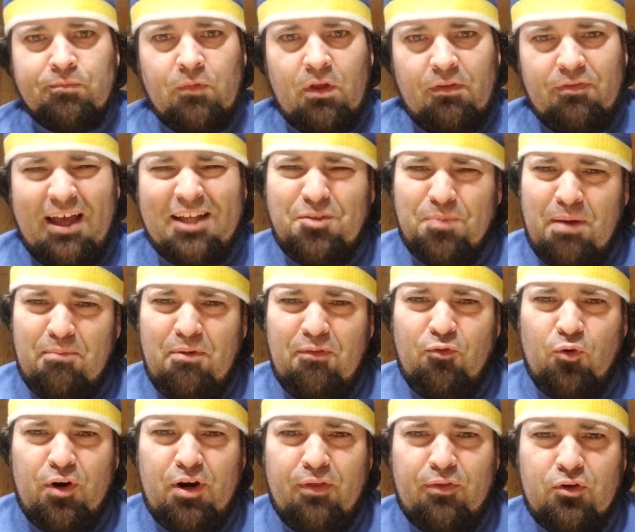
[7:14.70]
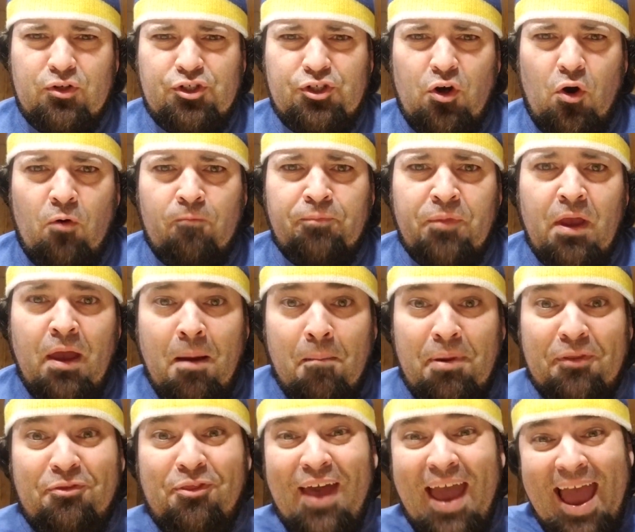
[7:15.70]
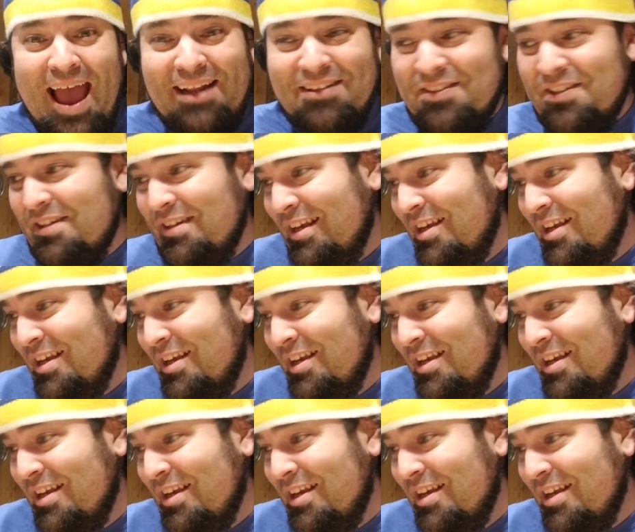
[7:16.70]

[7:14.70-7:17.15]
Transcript: That's maybe for another show. But that